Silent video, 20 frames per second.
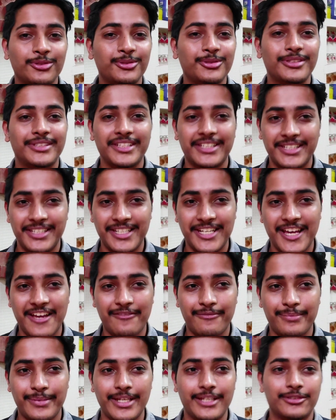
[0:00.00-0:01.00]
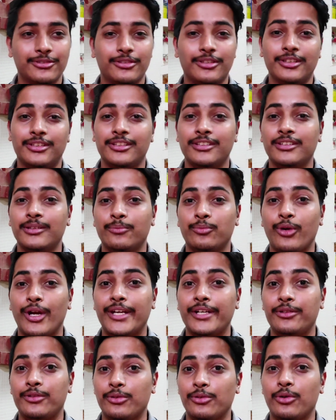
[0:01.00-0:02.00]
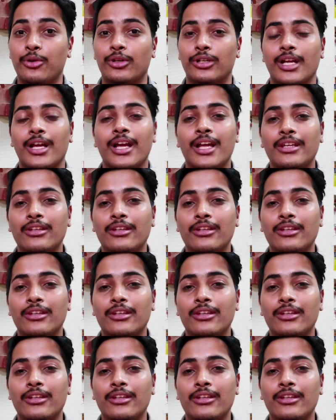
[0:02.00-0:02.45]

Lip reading: shoot 60 fps. So this is the point to note.